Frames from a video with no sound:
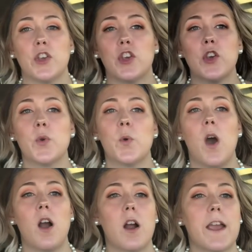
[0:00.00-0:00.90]
you
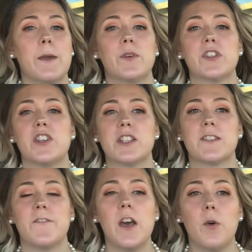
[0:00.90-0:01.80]
are able to
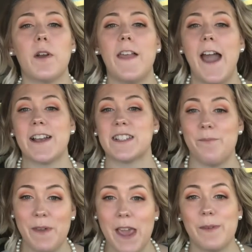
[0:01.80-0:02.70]
just feel relaxed
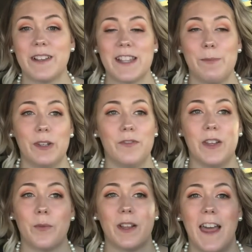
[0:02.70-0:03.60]
and baby is able to
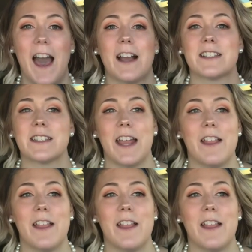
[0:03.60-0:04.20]
feel relaxed,